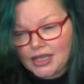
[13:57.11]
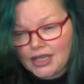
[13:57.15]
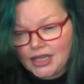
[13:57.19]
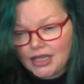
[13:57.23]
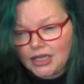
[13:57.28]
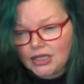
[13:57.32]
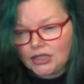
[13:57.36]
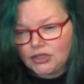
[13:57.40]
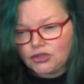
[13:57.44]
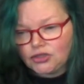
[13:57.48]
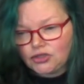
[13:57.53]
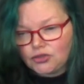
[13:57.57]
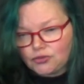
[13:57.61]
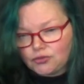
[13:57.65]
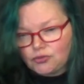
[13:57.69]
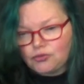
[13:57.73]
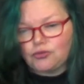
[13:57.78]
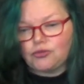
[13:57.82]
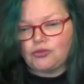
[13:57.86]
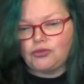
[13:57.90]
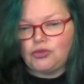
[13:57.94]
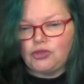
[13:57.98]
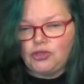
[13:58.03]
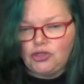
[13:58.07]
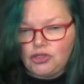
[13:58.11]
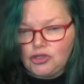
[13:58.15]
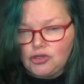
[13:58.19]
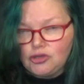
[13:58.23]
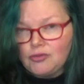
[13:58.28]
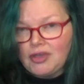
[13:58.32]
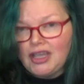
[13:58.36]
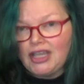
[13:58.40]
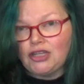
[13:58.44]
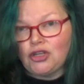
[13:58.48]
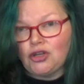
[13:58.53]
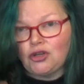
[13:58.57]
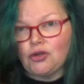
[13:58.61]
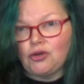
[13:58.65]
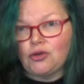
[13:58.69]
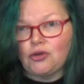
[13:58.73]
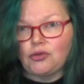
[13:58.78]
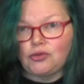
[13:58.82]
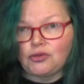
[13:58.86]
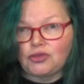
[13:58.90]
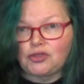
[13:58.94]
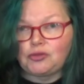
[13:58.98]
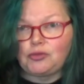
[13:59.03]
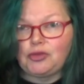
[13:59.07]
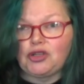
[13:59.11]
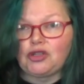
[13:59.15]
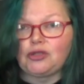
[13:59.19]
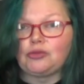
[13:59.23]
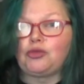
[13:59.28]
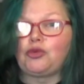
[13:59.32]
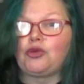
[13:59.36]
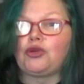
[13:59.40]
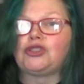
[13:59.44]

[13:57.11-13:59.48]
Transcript: And you may know spirit